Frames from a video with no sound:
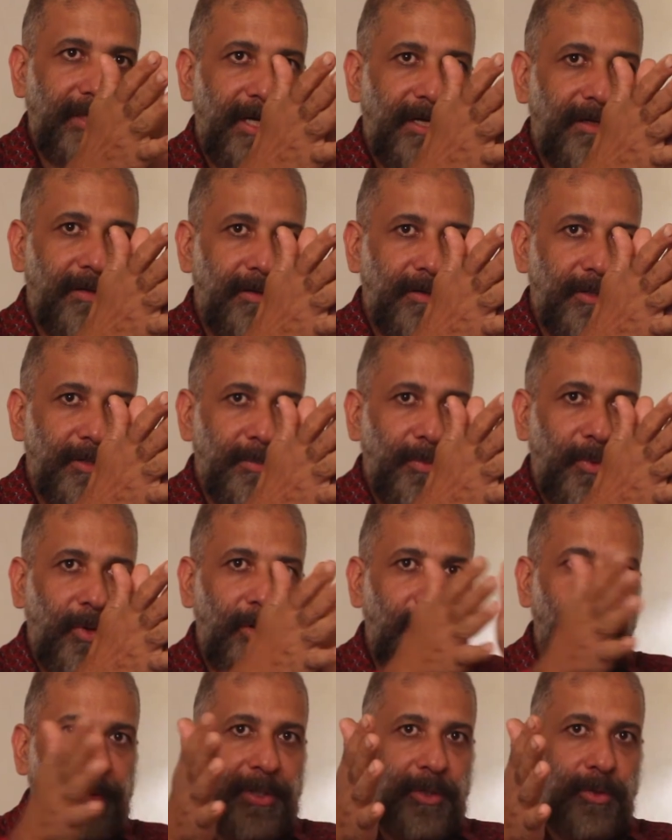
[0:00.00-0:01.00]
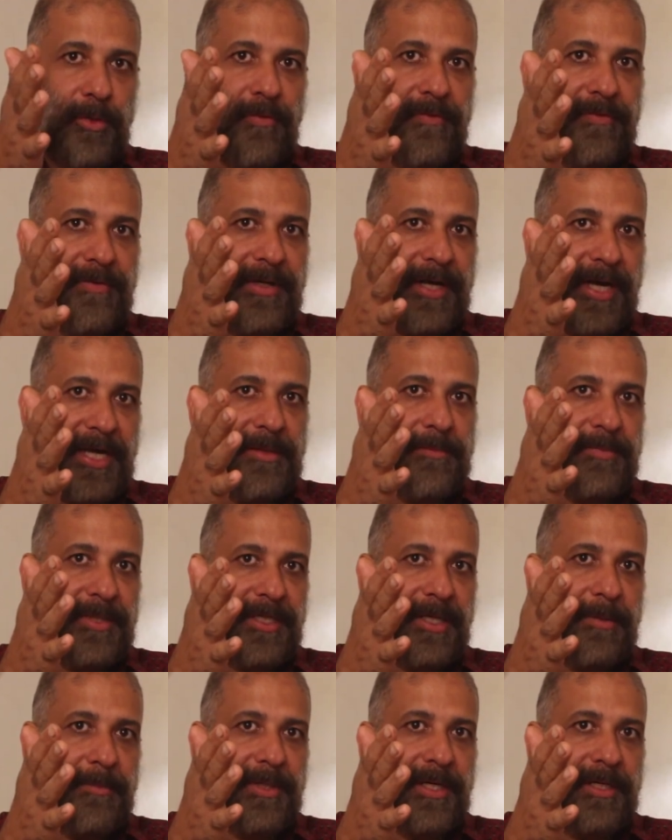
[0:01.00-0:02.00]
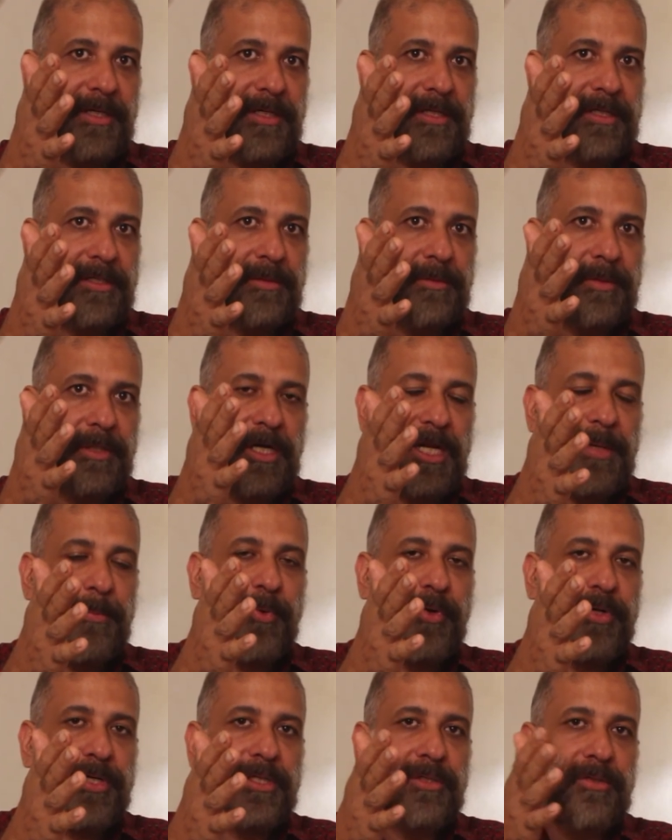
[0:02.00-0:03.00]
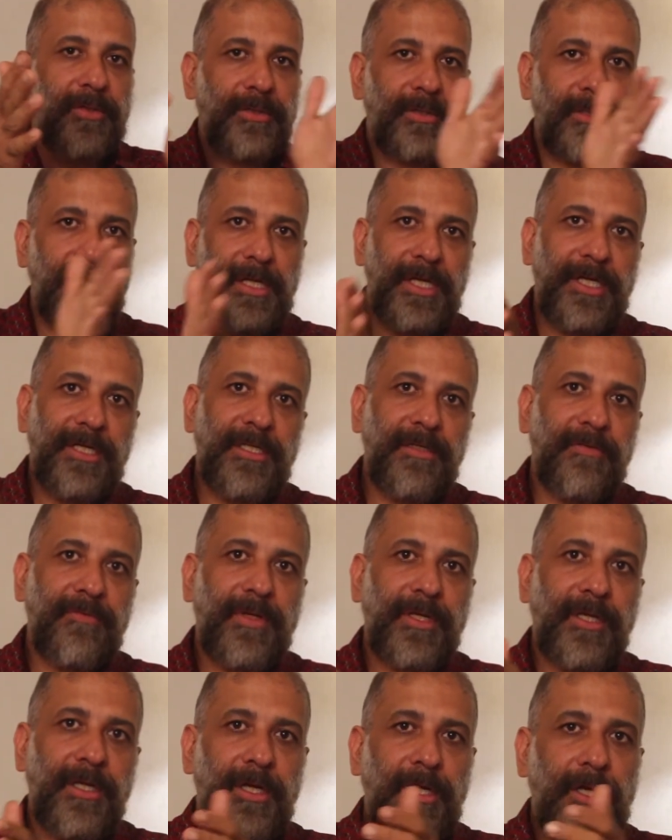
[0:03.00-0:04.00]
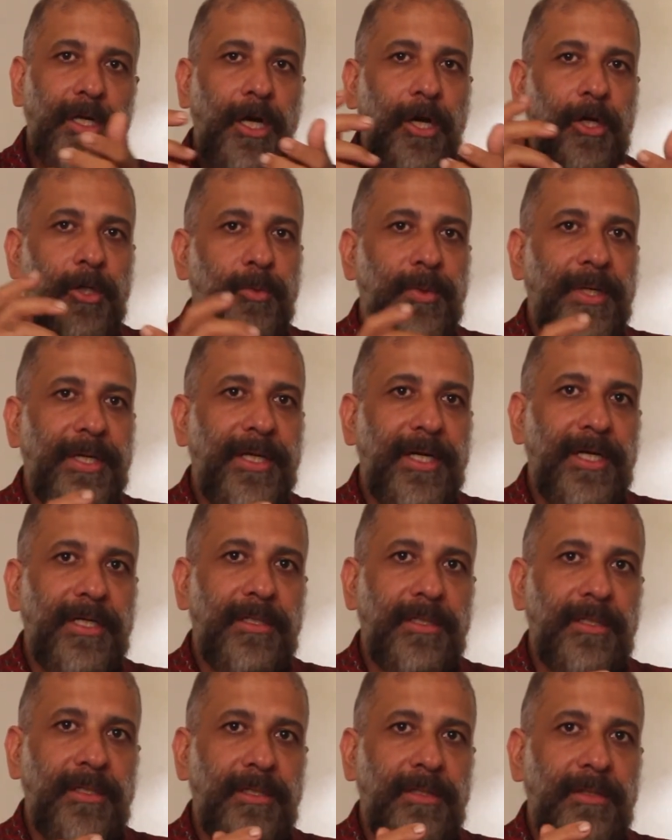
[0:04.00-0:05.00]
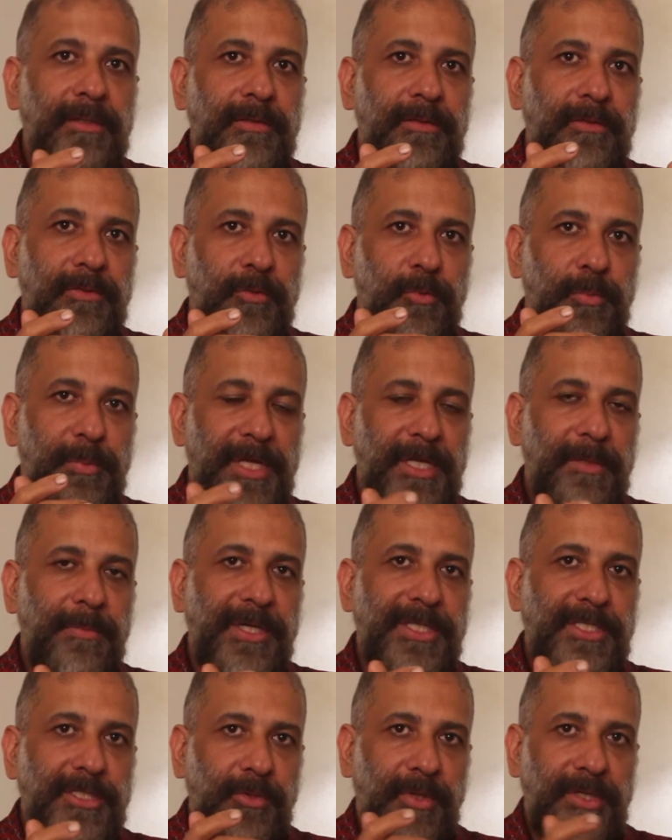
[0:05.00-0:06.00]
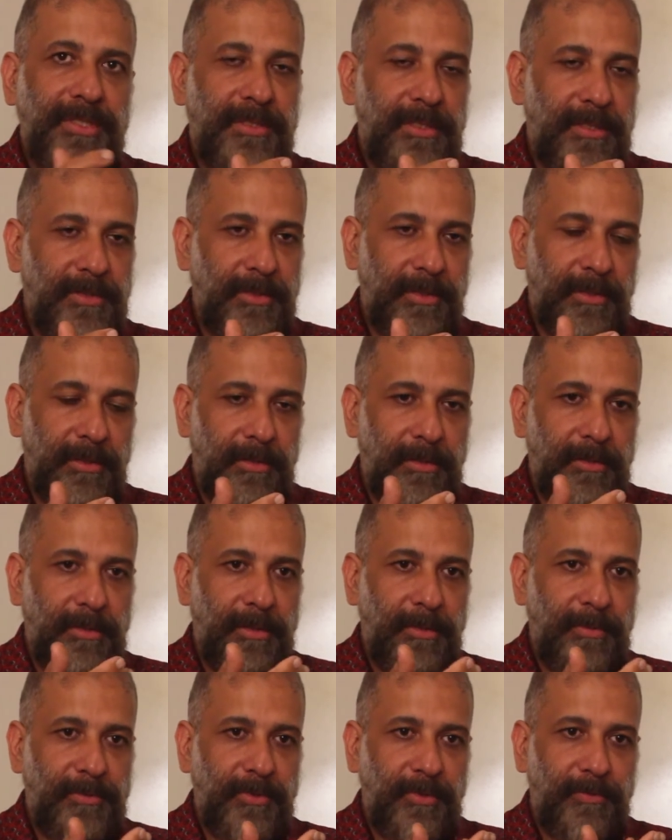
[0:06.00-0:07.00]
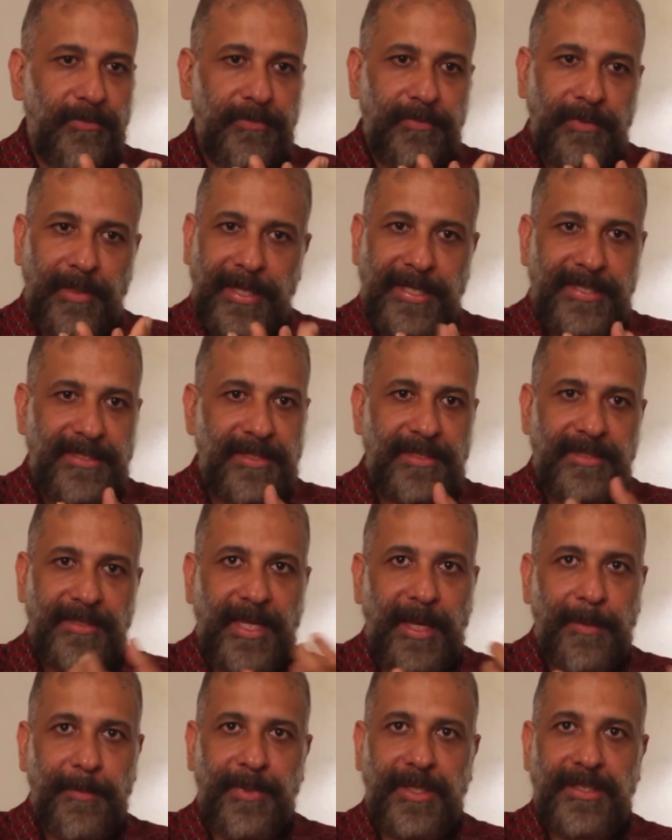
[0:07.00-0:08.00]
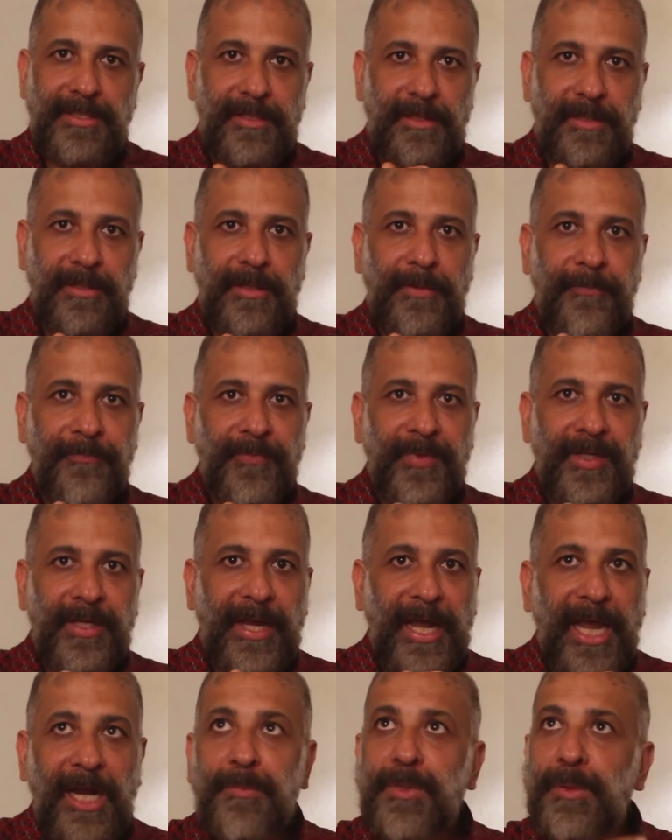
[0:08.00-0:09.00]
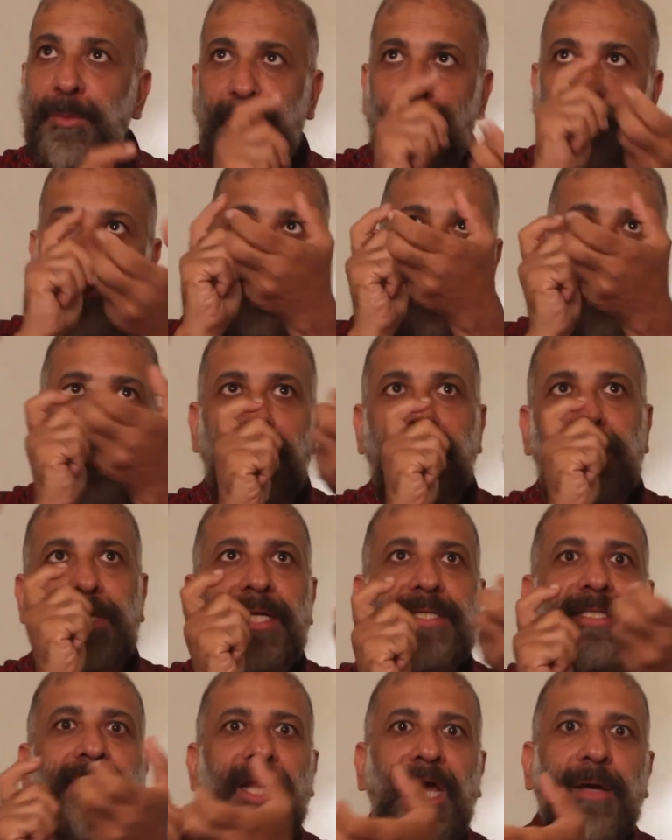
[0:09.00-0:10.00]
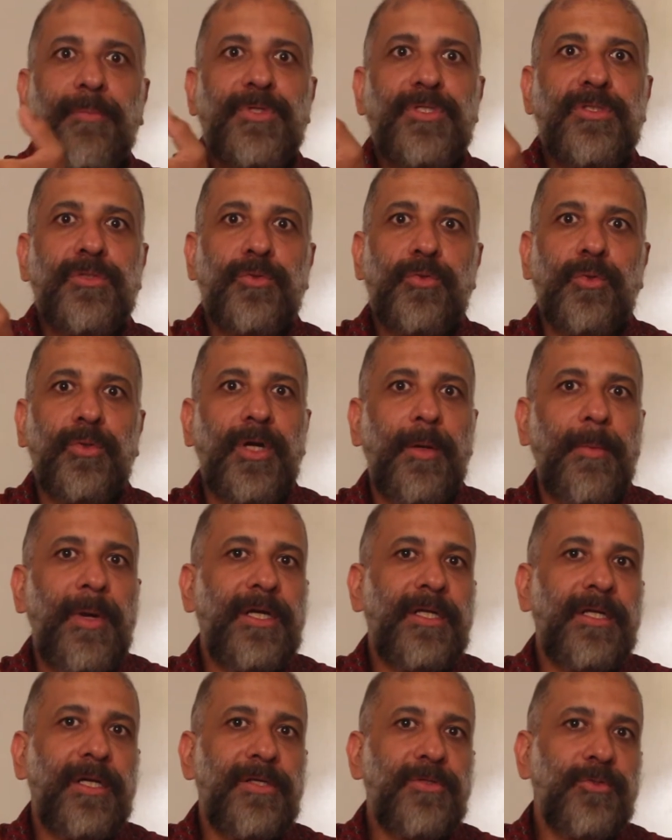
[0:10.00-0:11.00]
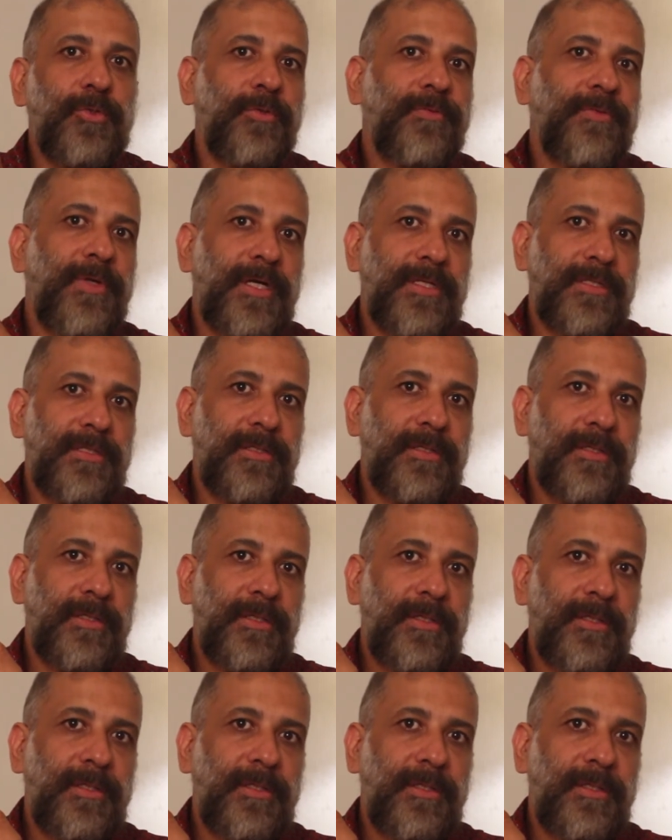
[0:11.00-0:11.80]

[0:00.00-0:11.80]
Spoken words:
that small window of time that I'm getting in the early morning or the late evening, how do I get to make my choices in terms of lenses, camera, etc. and be able to shoot it as it happens so dramatically, so fast.